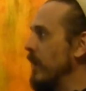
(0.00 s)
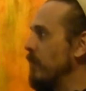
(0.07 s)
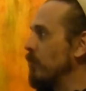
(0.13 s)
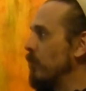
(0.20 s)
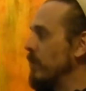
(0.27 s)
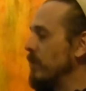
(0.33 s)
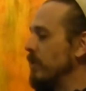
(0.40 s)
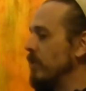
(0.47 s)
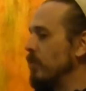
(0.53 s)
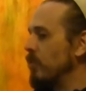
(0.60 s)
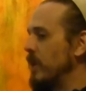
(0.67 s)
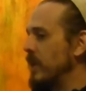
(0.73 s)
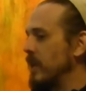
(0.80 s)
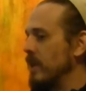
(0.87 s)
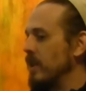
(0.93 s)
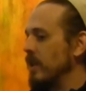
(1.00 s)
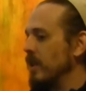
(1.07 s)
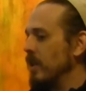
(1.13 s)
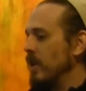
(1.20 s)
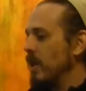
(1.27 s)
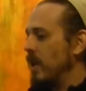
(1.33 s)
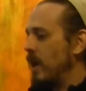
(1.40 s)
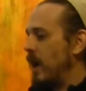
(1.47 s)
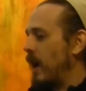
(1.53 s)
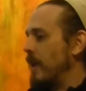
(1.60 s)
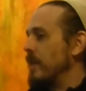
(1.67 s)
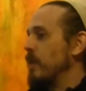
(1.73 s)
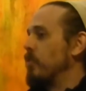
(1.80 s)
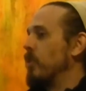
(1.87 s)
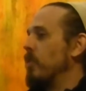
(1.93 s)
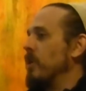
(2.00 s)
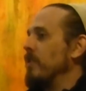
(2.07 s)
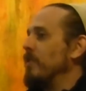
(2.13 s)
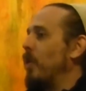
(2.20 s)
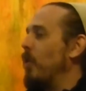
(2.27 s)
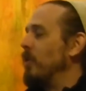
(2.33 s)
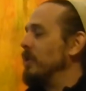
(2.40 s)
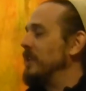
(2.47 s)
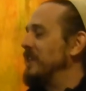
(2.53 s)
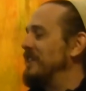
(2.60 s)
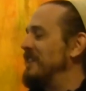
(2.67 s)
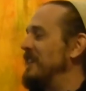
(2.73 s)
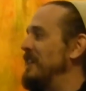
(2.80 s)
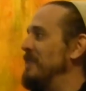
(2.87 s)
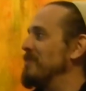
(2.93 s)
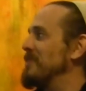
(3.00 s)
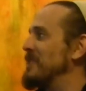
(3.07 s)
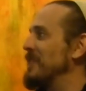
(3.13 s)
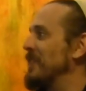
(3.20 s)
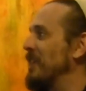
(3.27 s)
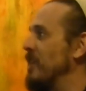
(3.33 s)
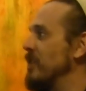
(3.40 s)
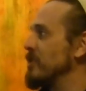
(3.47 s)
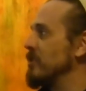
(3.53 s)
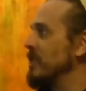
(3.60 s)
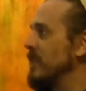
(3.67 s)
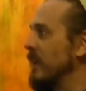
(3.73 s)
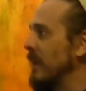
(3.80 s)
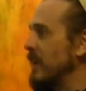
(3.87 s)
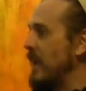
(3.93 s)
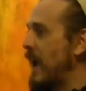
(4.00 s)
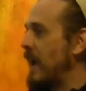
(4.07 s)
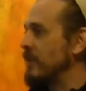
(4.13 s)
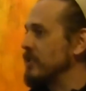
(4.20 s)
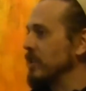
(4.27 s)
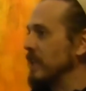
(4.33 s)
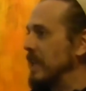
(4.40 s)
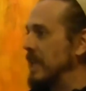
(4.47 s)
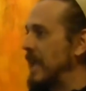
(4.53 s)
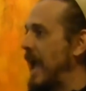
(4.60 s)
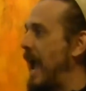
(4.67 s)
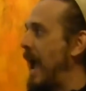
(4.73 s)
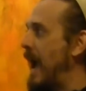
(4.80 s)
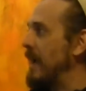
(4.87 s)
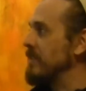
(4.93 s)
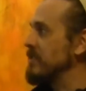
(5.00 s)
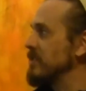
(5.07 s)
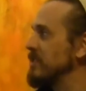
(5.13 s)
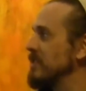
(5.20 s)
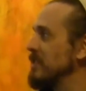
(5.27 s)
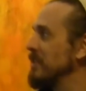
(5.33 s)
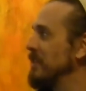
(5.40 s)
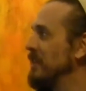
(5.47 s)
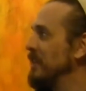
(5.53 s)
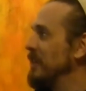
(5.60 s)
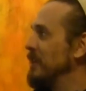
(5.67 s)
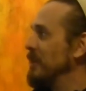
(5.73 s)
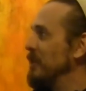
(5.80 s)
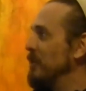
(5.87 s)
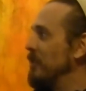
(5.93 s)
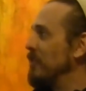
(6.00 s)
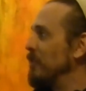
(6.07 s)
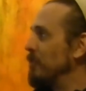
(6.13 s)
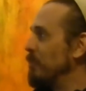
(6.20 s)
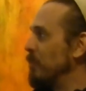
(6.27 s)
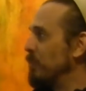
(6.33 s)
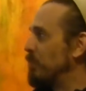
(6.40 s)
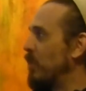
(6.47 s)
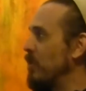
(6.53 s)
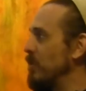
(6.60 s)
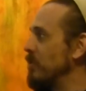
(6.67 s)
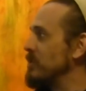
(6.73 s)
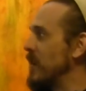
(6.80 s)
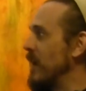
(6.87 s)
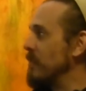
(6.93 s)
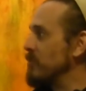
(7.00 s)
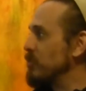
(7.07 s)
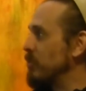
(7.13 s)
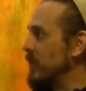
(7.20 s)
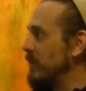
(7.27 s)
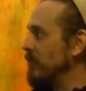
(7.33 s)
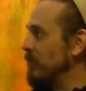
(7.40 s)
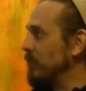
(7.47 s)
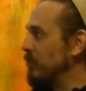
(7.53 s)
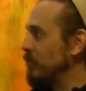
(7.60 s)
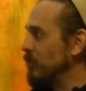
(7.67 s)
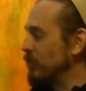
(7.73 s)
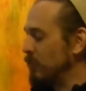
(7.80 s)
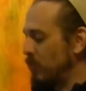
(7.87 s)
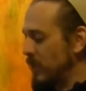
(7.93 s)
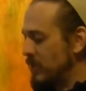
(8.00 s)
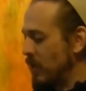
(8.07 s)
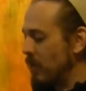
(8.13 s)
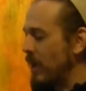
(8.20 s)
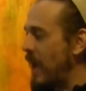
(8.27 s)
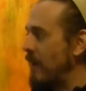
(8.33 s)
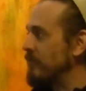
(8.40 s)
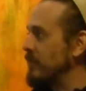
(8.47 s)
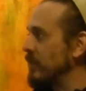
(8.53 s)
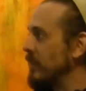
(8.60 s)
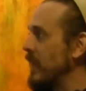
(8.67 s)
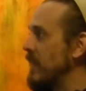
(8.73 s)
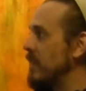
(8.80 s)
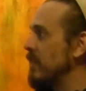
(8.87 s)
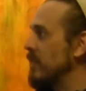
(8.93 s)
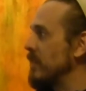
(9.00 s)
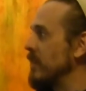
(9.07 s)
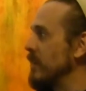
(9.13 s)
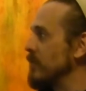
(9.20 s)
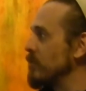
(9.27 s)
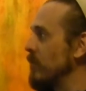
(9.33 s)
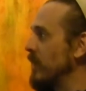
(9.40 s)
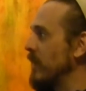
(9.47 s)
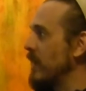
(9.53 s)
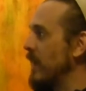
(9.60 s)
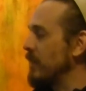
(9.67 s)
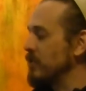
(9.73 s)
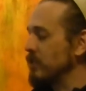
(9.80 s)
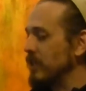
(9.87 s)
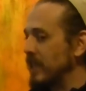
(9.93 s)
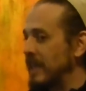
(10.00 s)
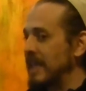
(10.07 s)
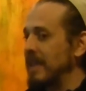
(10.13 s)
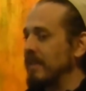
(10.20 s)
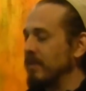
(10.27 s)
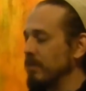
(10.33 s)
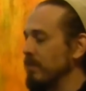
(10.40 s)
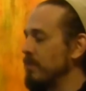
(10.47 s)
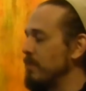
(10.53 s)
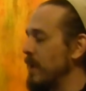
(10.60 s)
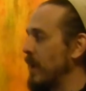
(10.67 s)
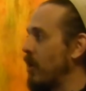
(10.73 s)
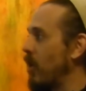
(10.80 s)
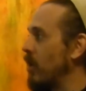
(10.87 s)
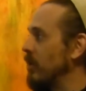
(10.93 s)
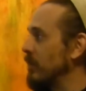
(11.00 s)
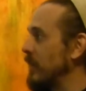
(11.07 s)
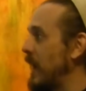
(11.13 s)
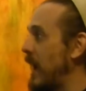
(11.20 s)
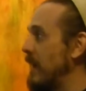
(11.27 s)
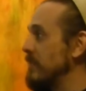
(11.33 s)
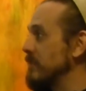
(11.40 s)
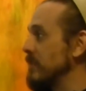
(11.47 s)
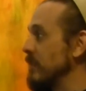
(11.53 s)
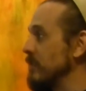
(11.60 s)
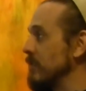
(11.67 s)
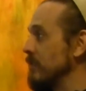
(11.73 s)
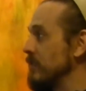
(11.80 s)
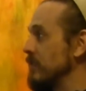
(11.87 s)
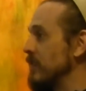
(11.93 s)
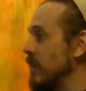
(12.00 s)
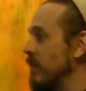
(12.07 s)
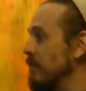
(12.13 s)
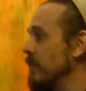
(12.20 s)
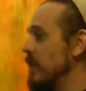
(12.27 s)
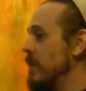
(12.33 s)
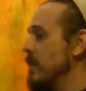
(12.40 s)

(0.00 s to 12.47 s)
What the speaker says: And when we can, I think we're one of the only teams in the country that can actually cast prototypes. We don't have to lathe things. We can actually make hard castings of stuff.